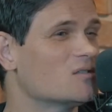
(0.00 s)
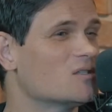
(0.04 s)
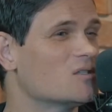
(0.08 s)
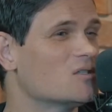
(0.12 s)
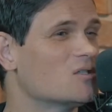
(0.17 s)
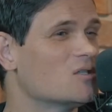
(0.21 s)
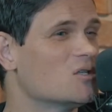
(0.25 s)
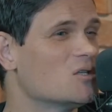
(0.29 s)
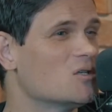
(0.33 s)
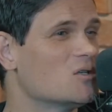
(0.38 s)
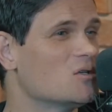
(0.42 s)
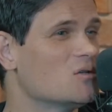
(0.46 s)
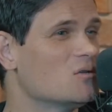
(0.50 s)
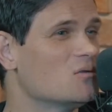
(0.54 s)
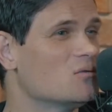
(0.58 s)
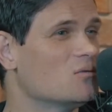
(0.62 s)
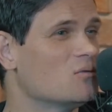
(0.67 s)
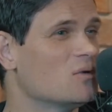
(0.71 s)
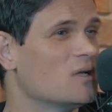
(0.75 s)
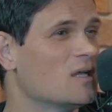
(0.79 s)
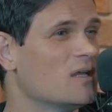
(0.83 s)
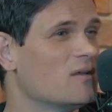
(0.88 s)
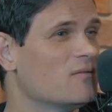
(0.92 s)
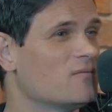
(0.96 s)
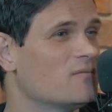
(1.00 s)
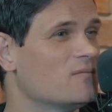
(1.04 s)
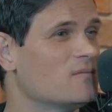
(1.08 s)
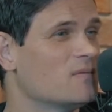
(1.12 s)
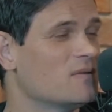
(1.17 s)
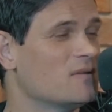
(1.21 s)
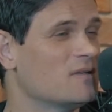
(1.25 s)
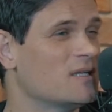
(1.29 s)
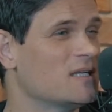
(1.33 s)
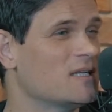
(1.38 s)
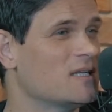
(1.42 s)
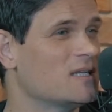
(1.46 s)
to do with
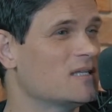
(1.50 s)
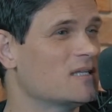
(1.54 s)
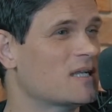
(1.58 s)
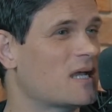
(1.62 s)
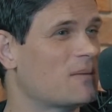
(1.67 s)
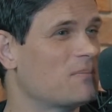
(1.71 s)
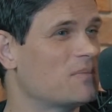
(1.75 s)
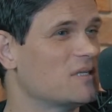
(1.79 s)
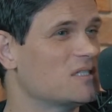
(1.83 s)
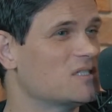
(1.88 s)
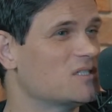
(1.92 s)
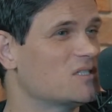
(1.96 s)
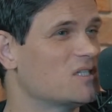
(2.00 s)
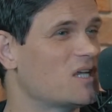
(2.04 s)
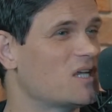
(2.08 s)
needing nappies